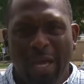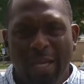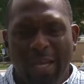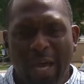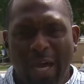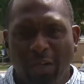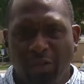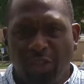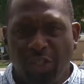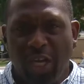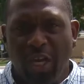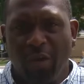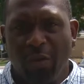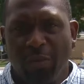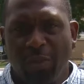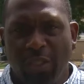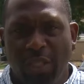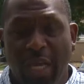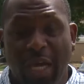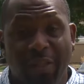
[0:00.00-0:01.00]
Now,
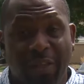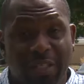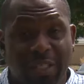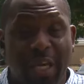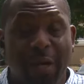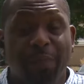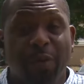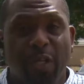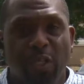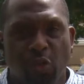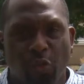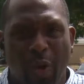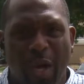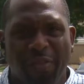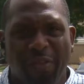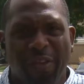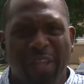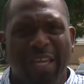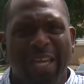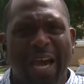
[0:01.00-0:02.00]
sheriffs, now the deputies,
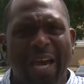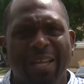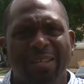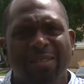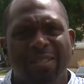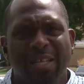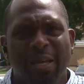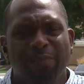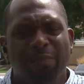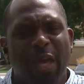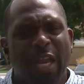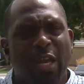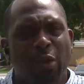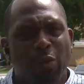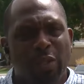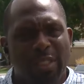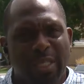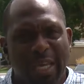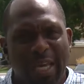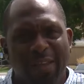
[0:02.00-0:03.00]
rather, they got a tip that he
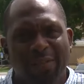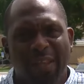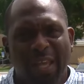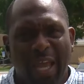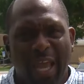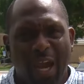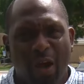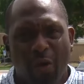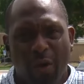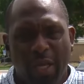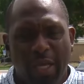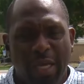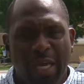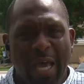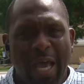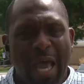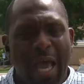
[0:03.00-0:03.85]
was in the area,